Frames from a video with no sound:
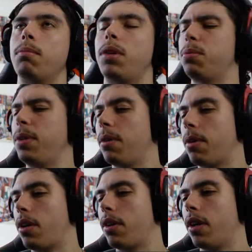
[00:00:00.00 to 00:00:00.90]
Must be
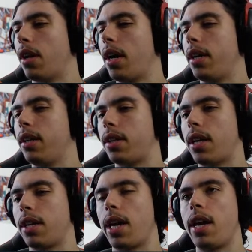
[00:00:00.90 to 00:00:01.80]
around
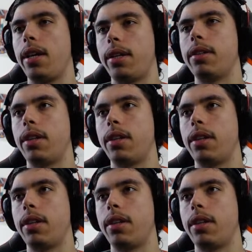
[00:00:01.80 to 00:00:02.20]
9-10K.